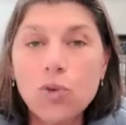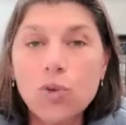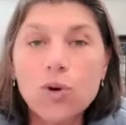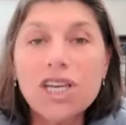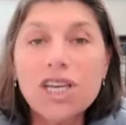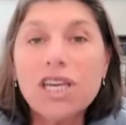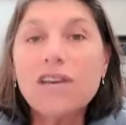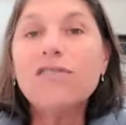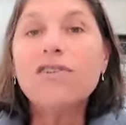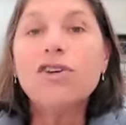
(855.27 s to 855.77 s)
We'll
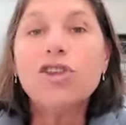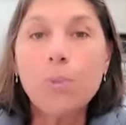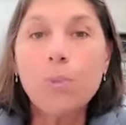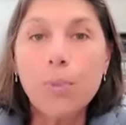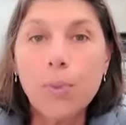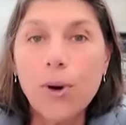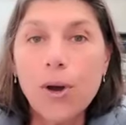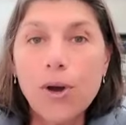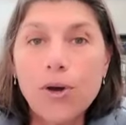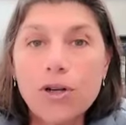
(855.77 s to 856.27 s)
give you the
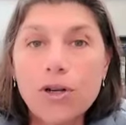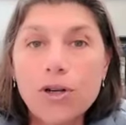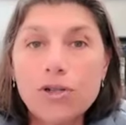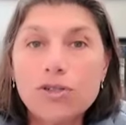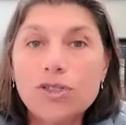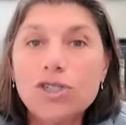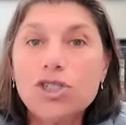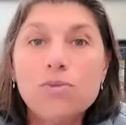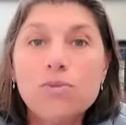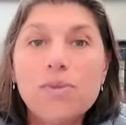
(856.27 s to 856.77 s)

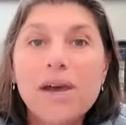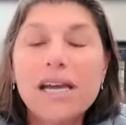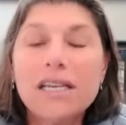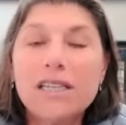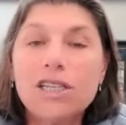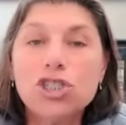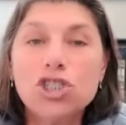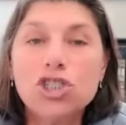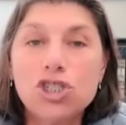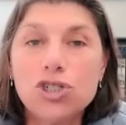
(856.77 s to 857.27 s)
produce, you make
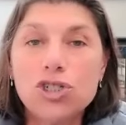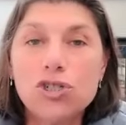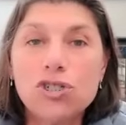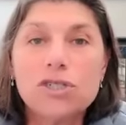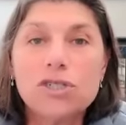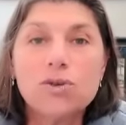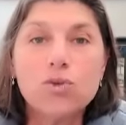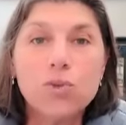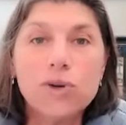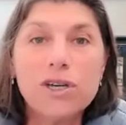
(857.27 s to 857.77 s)
the
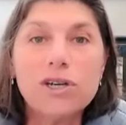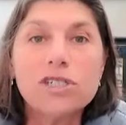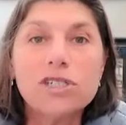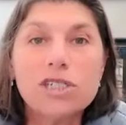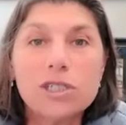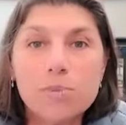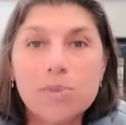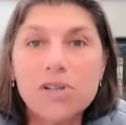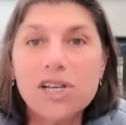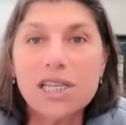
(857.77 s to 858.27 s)
juice, and we'll
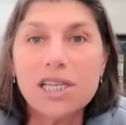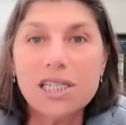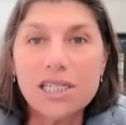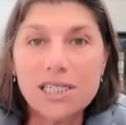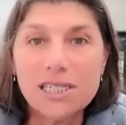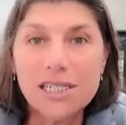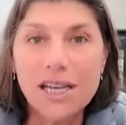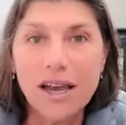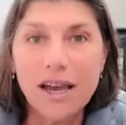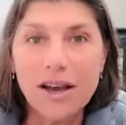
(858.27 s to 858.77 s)
split the
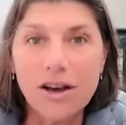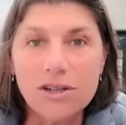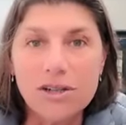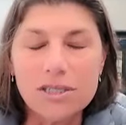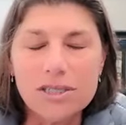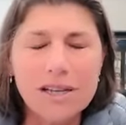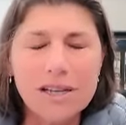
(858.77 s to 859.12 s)
sales.